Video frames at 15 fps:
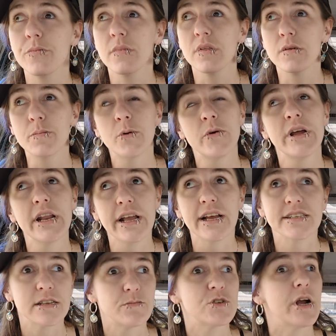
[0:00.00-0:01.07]
the point I
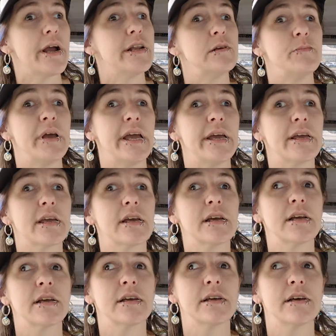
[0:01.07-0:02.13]
guess I'm trying to make
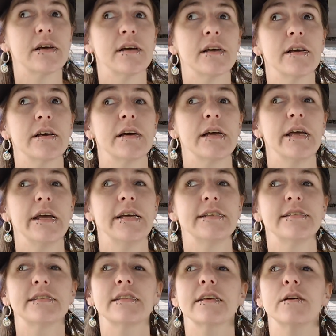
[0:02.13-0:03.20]

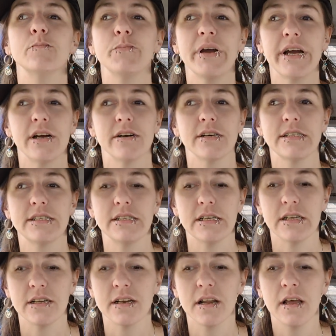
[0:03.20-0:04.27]
is the
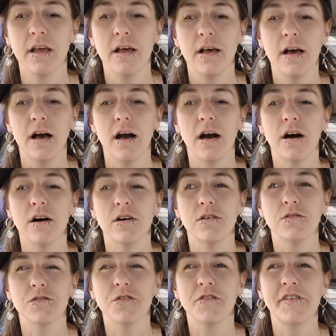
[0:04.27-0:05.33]
comparison
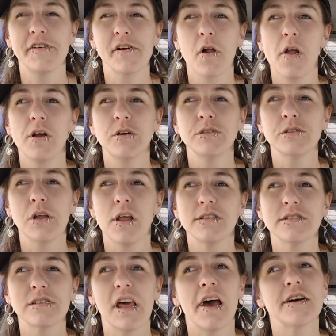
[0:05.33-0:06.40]
of
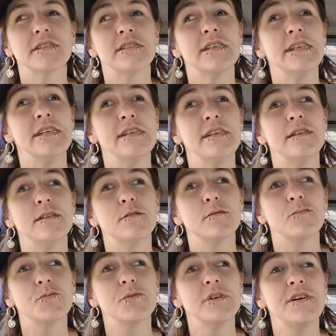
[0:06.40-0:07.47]
the
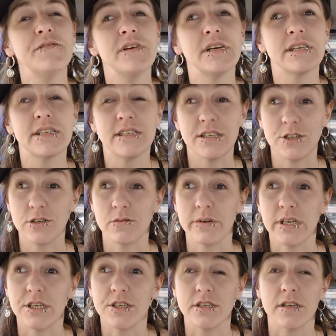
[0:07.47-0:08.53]
previous
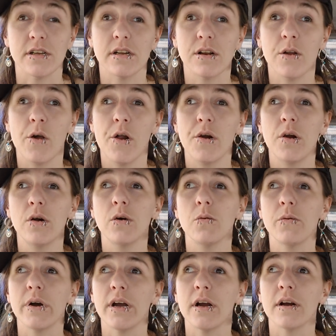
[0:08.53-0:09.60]
situation
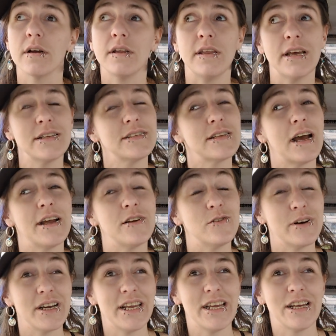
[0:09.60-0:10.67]
where, yes, I
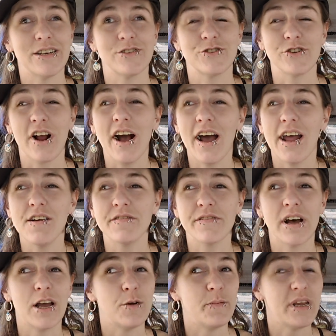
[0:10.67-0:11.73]
know I can't drive.
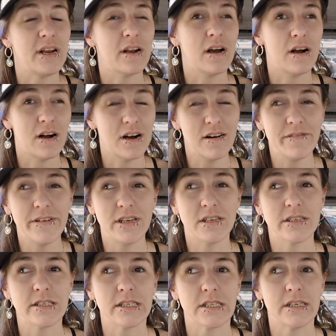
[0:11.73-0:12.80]
I mean,
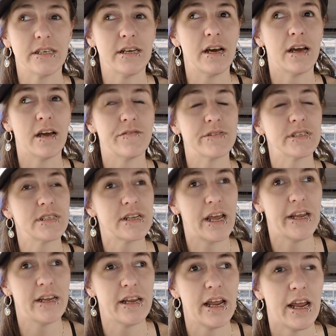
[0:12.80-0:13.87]
obviously I have a
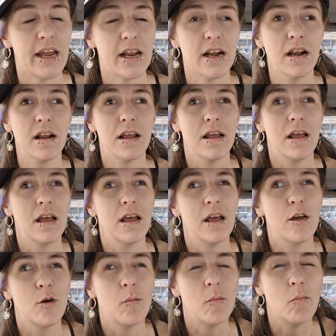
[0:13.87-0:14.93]
sight cane,
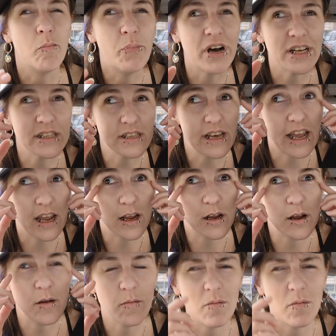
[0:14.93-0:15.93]
but like,